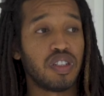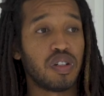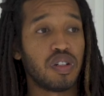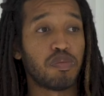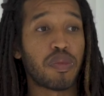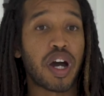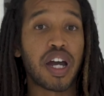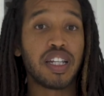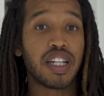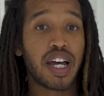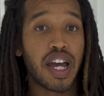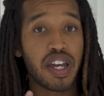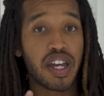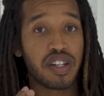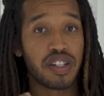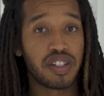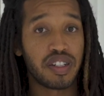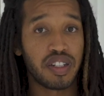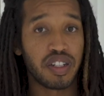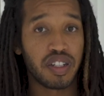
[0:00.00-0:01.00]
my
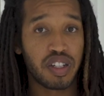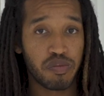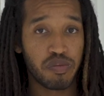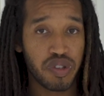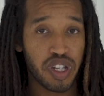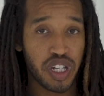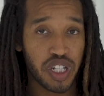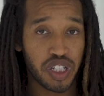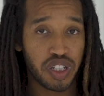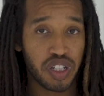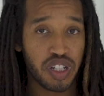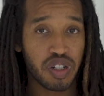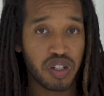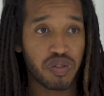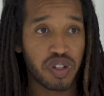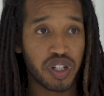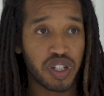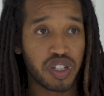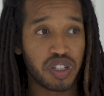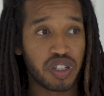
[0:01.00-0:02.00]
light can be
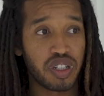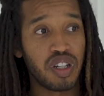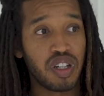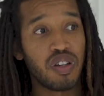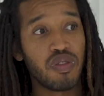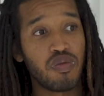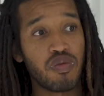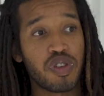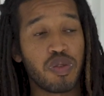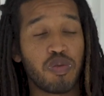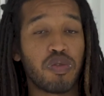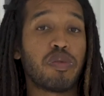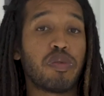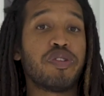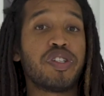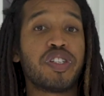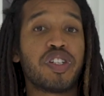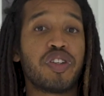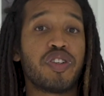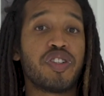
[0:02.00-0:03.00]
extinguished with one
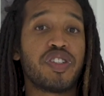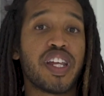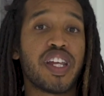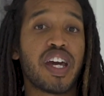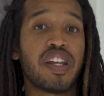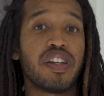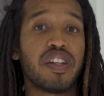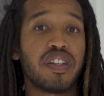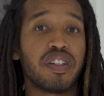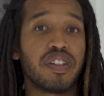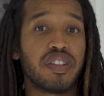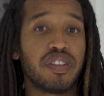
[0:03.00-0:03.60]
misunderstanding.